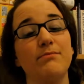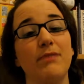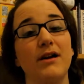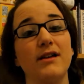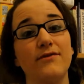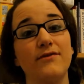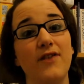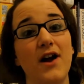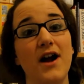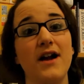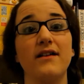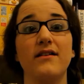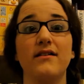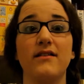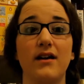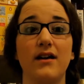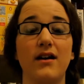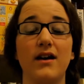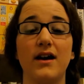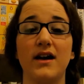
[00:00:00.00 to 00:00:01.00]
best friend,
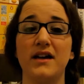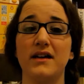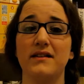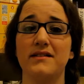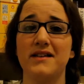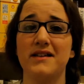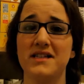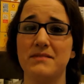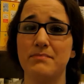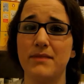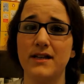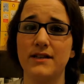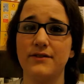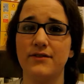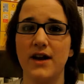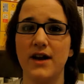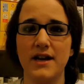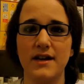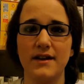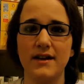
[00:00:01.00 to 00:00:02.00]
the guy is his best
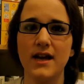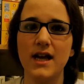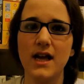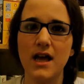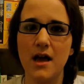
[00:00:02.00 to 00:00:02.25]
friend,